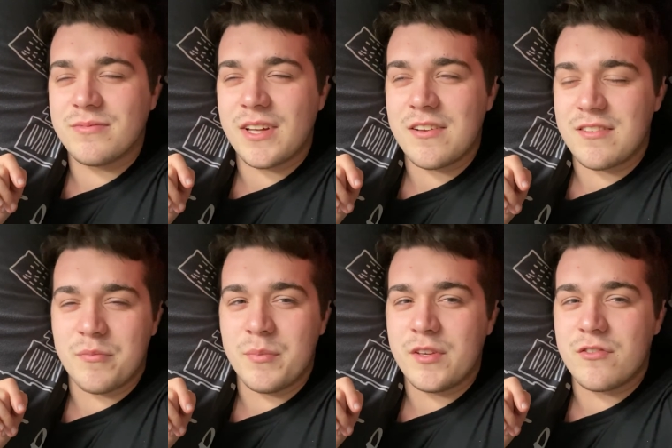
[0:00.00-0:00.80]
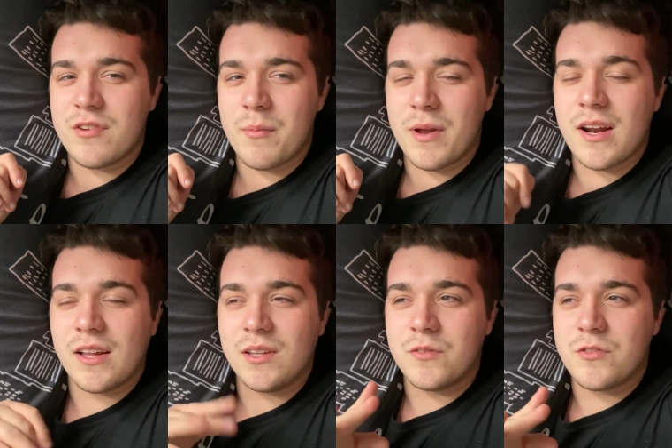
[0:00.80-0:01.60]
because I've missed streaming.
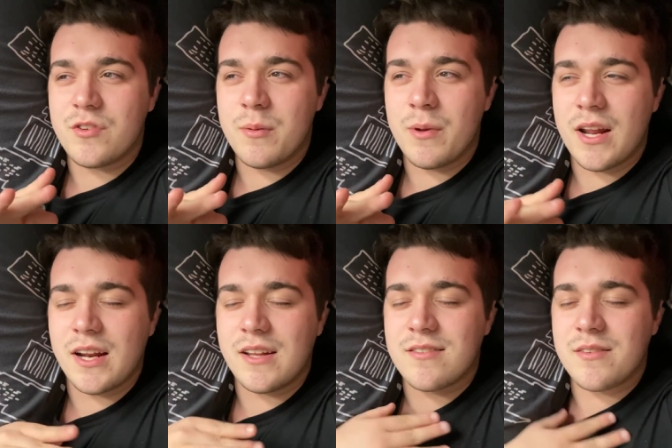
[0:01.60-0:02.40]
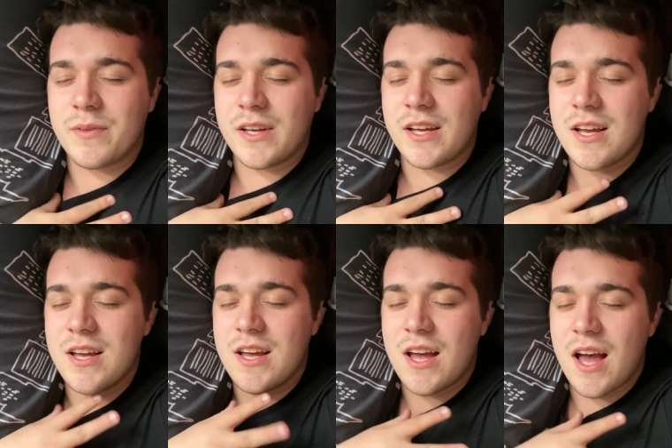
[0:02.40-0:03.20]
I love streaming and it's something
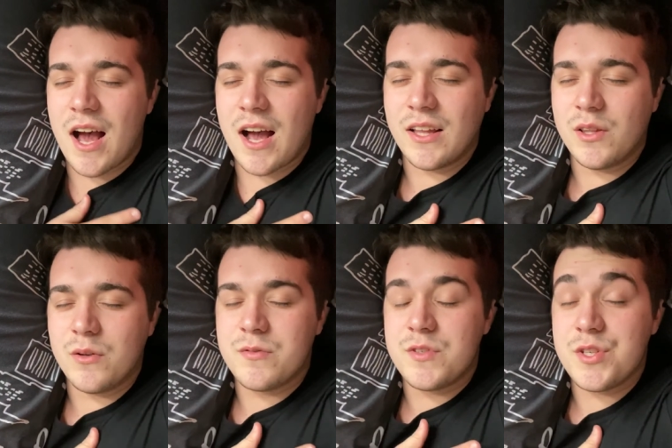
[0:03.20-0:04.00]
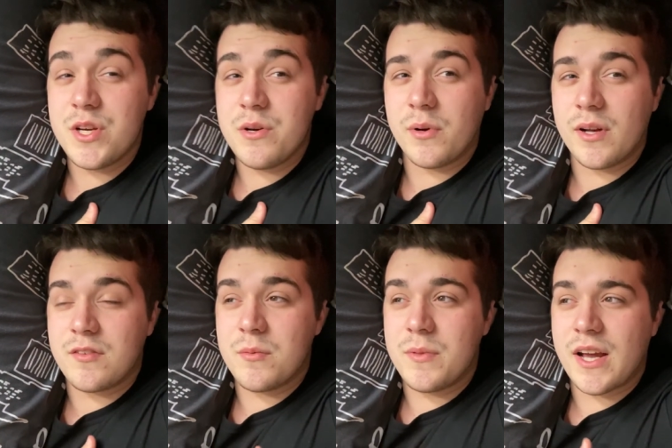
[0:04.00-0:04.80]
I love to do,
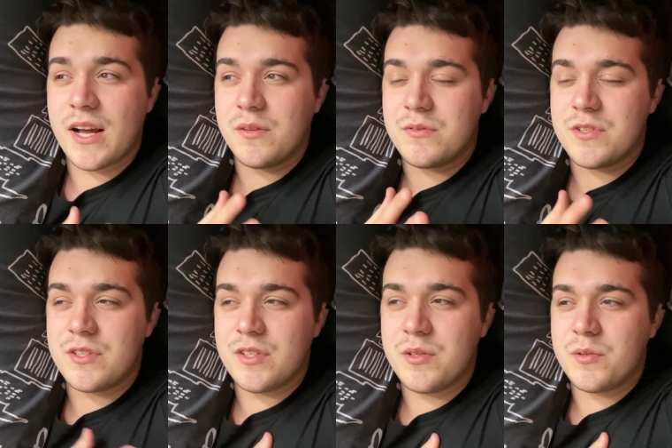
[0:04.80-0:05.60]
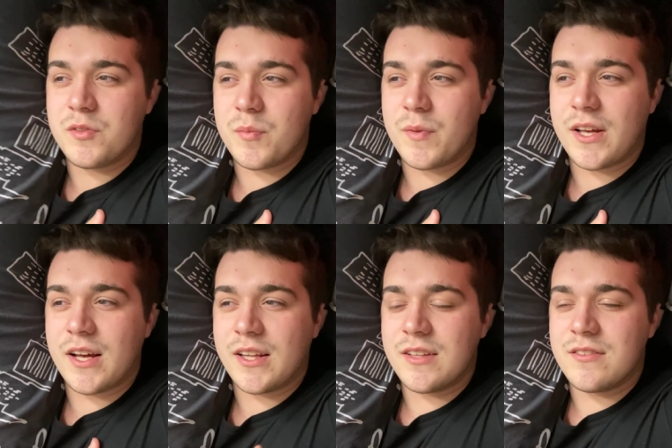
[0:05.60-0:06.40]
something I
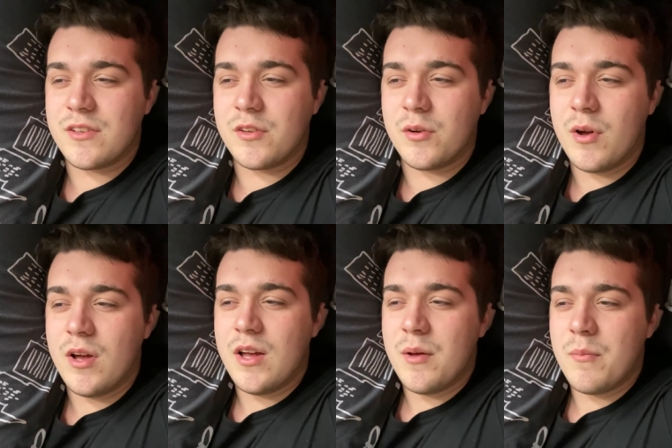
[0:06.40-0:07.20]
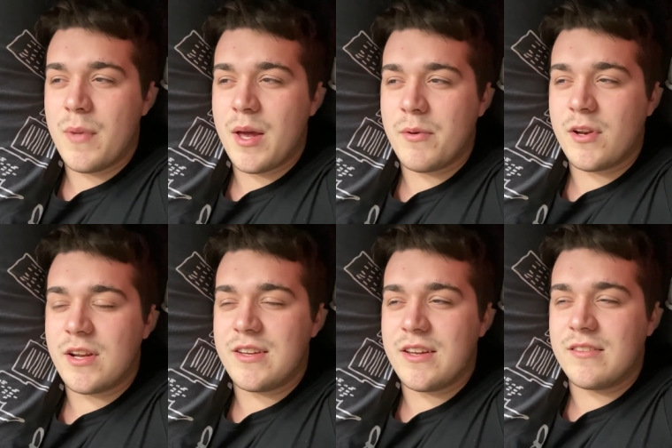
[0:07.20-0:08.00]
like to do maybe on
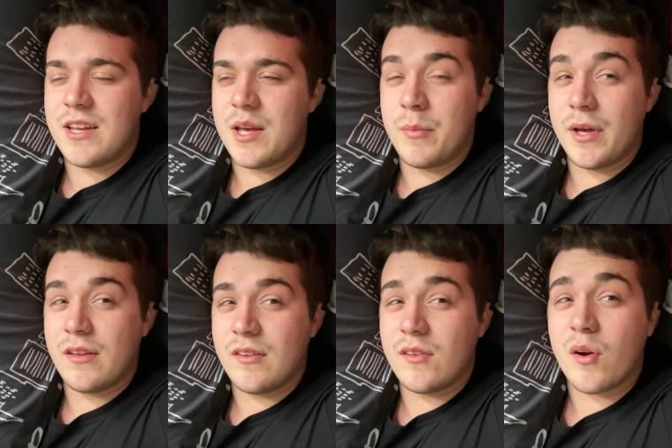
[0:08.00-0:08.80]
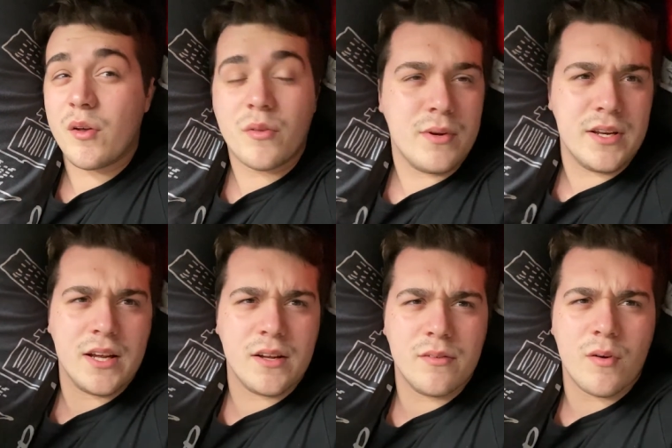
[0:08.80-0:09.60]
a day-to-day basis or a
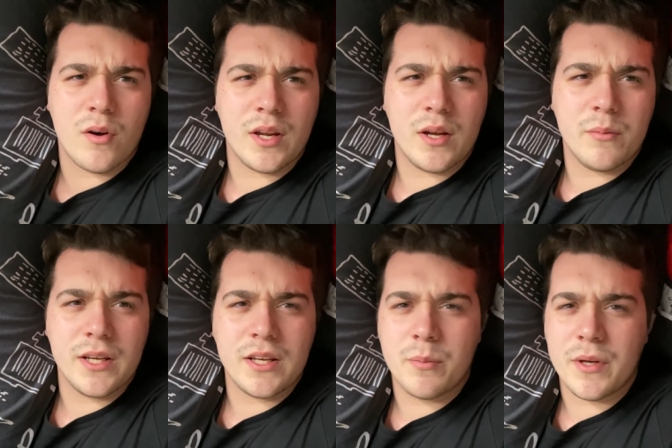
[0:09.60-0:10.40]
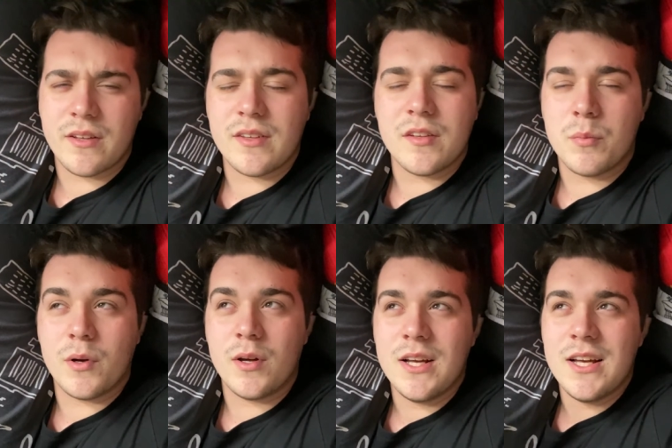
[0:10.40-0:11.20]
three-day, four-day-a-week basis,
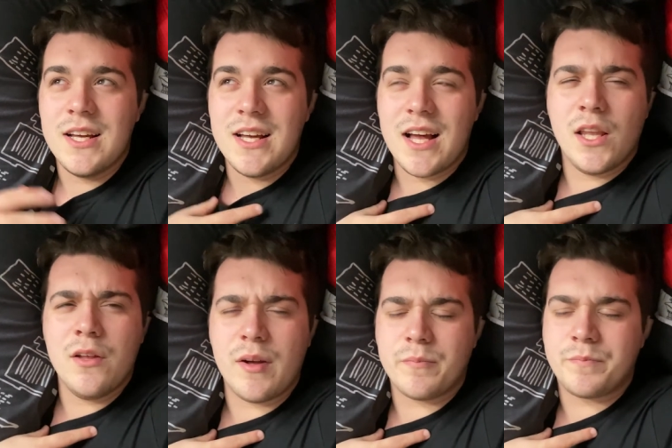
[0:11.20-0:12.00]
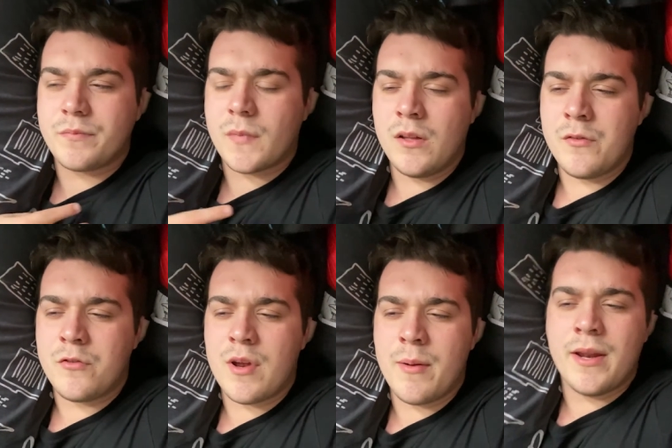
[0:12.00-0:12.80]
but I love it. I love
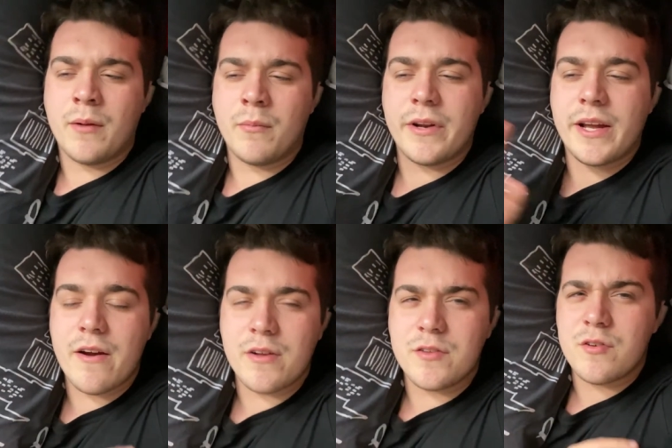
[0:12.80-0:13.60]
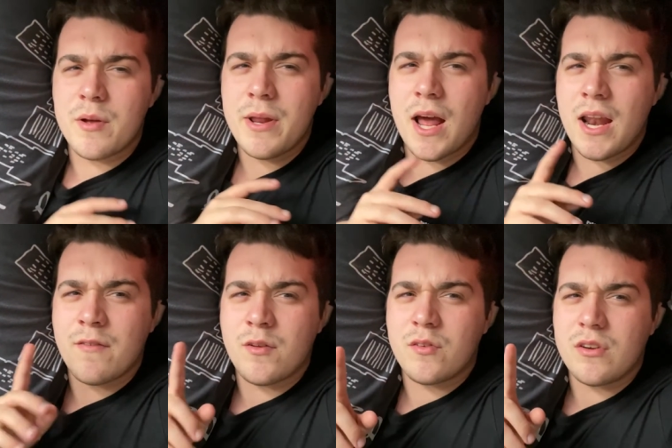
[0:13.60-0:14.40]
streaming, and I'm going to carry on streaming, and
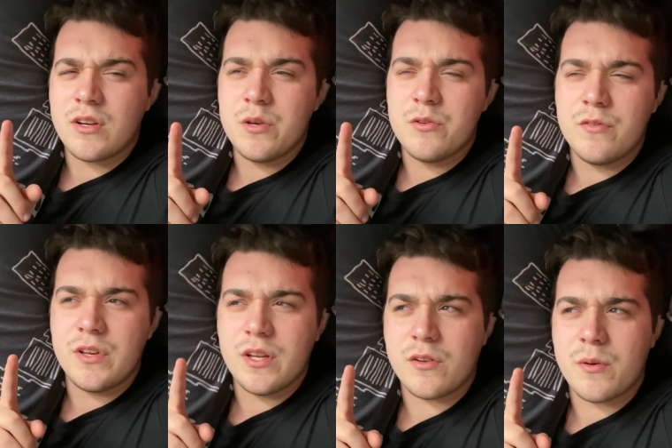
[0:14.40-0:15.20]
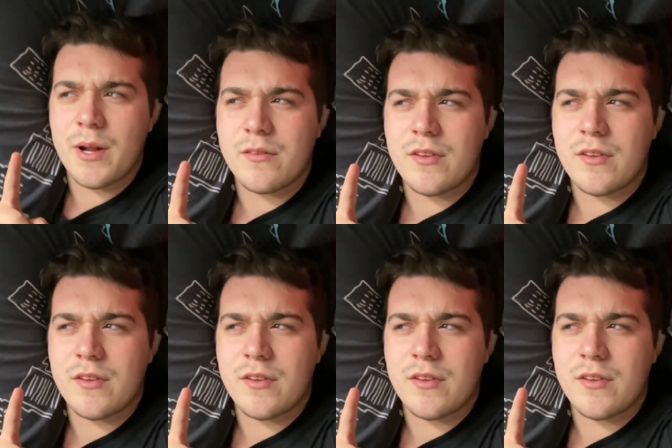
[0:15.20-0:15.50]
I've also got a YouTube video coming out